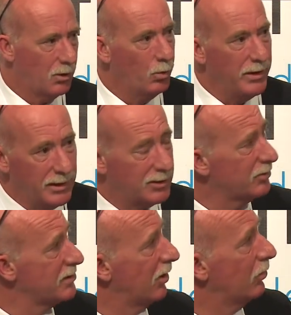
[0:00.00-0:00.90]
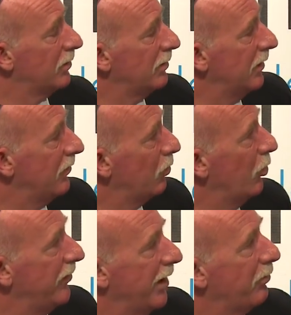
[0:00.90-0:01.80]
We think the result has
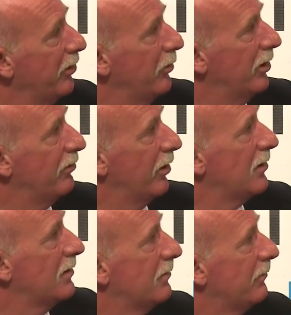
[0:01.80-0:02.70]
worked out pretty well for us,